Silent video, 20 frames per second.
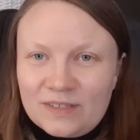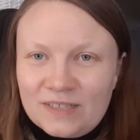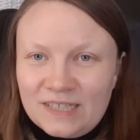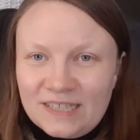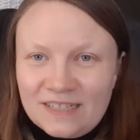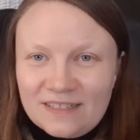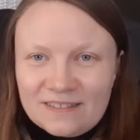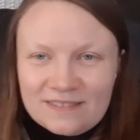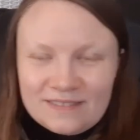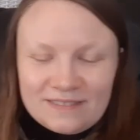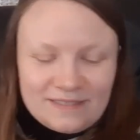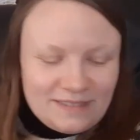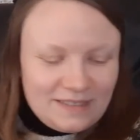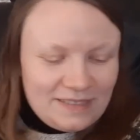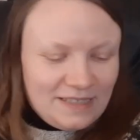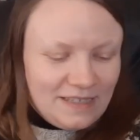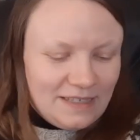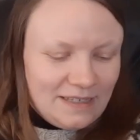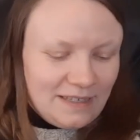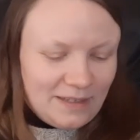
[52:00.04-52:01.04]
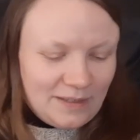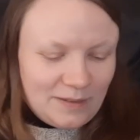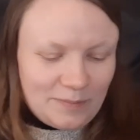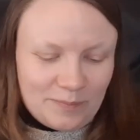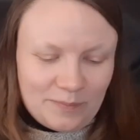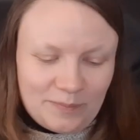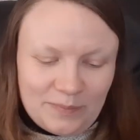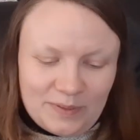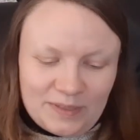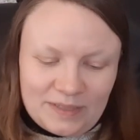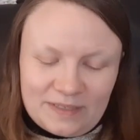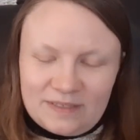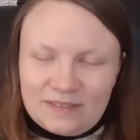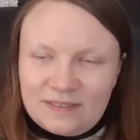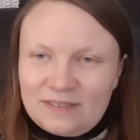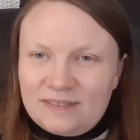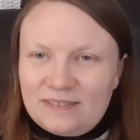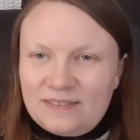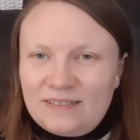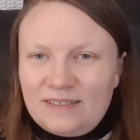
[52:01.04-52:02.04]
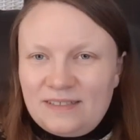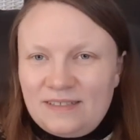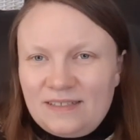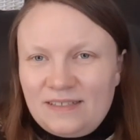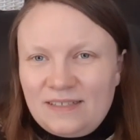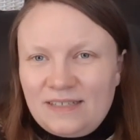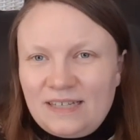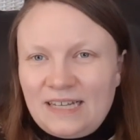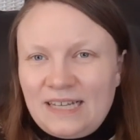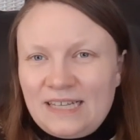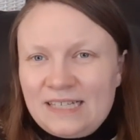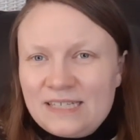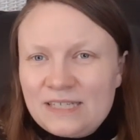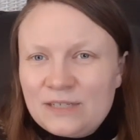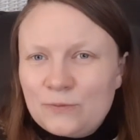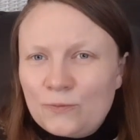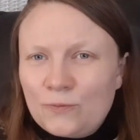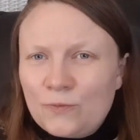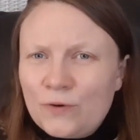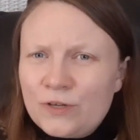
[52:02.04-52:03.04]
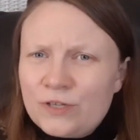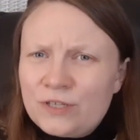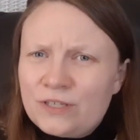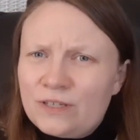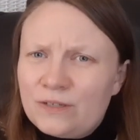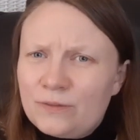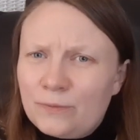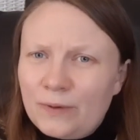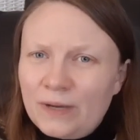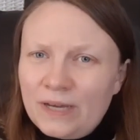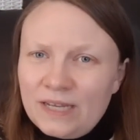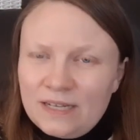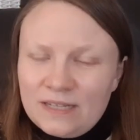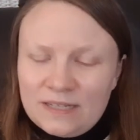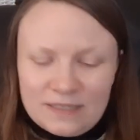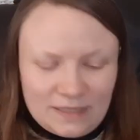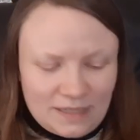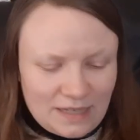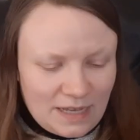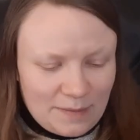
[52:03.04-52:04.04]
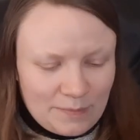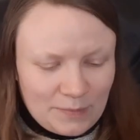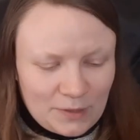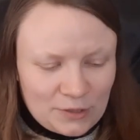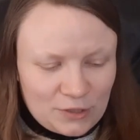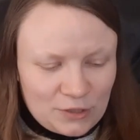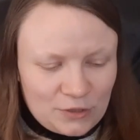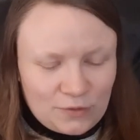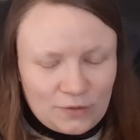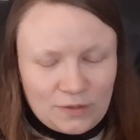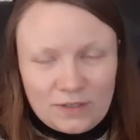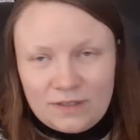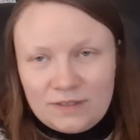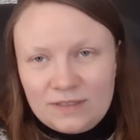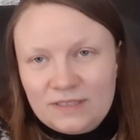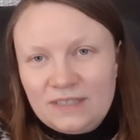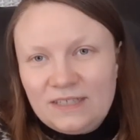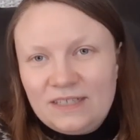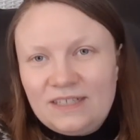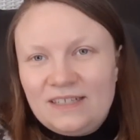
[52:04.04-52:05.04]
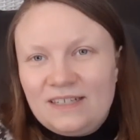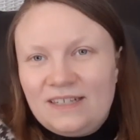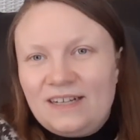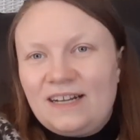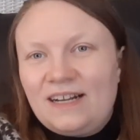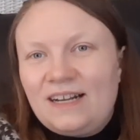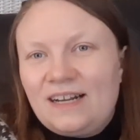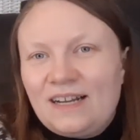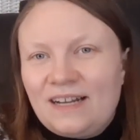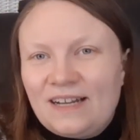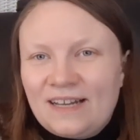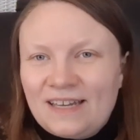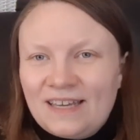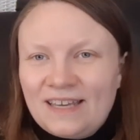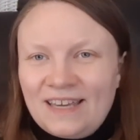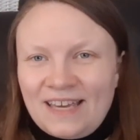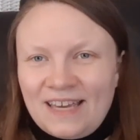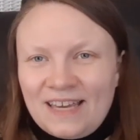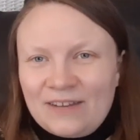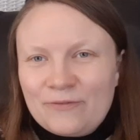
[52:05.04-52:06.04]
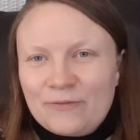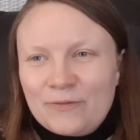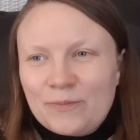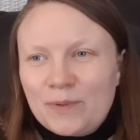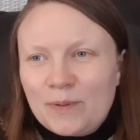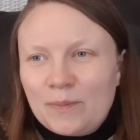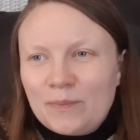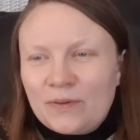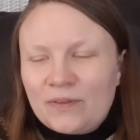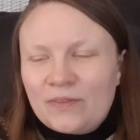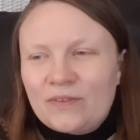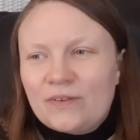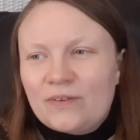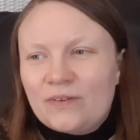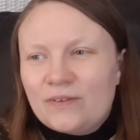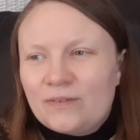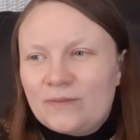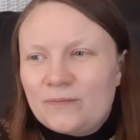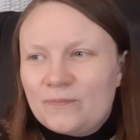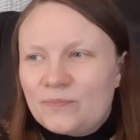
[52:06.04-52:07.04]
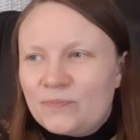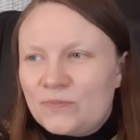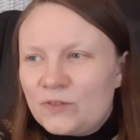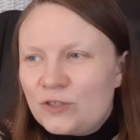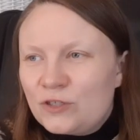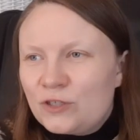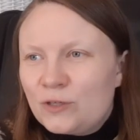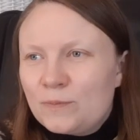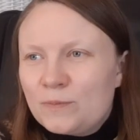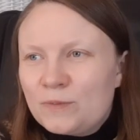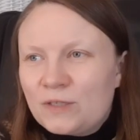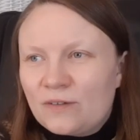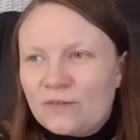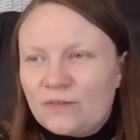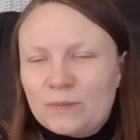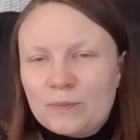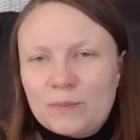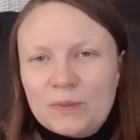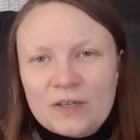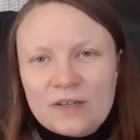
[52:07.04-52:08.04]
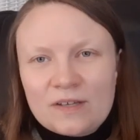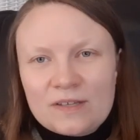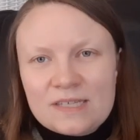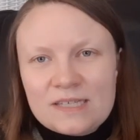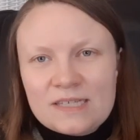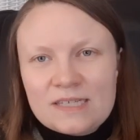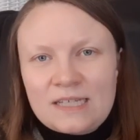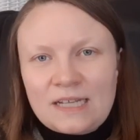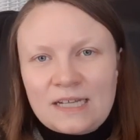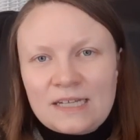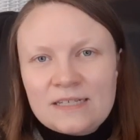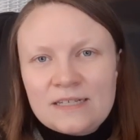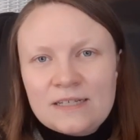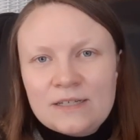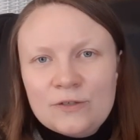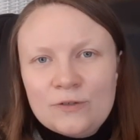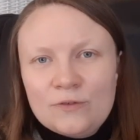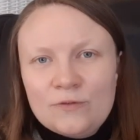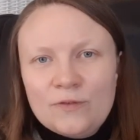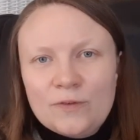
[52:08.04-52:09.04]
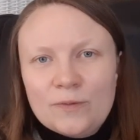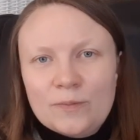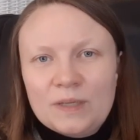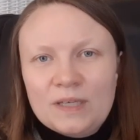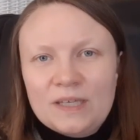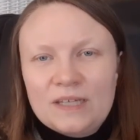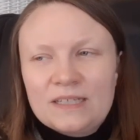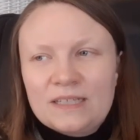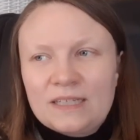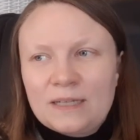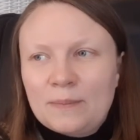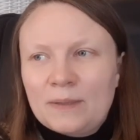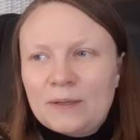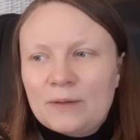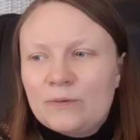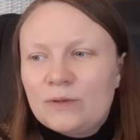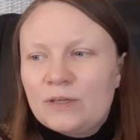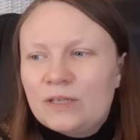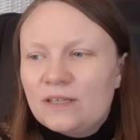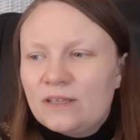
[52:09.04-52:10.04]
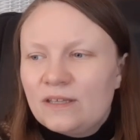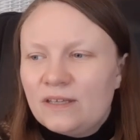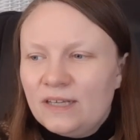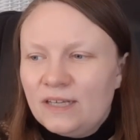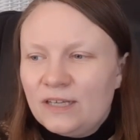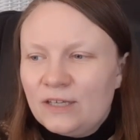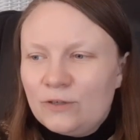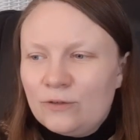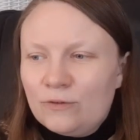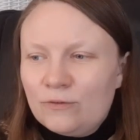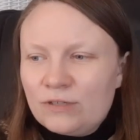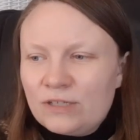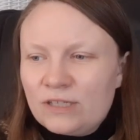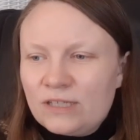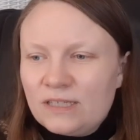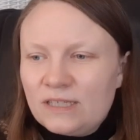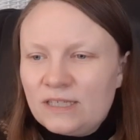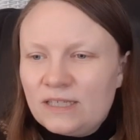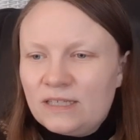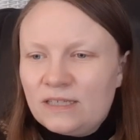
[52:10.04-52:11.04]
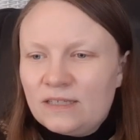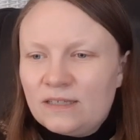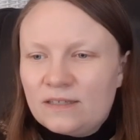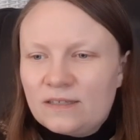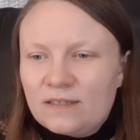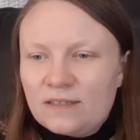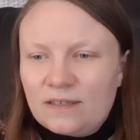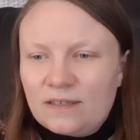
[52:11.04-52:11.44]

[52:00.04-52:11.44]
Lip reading: needle. But is it worsted weight? I'm not sure. I can't remember the terms of it because it's actually new for me. In Denmark we usually